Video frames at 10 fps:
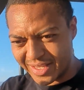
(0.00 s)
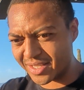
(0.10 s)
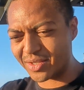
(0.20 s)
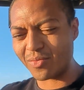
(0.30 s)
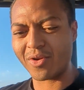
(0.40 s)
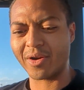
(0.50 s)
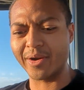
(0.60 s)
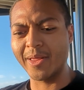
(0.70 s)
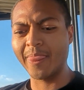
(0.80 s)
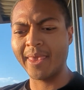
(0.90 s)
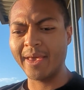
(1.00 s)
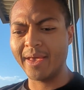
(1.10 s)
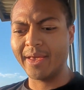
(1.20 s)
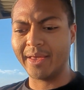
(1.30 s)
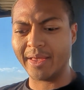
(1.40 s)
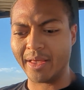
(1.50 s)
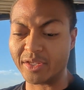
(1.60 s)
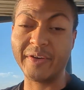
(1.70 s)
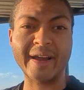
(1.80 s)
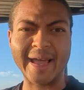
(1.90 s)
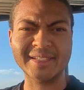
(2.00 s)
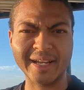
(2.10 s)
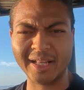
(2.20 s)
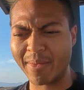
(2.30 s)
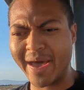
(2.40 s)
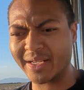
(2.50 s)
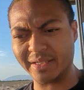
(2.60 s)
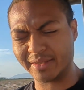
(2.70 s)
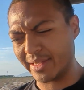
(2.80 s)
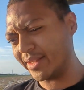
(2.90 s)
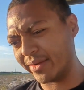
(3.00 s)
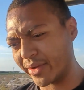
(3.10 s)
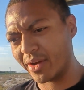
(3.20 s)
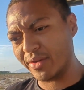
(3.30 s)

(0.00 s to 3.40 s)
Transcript: this is the word." It's very anticlimactic. That there we go.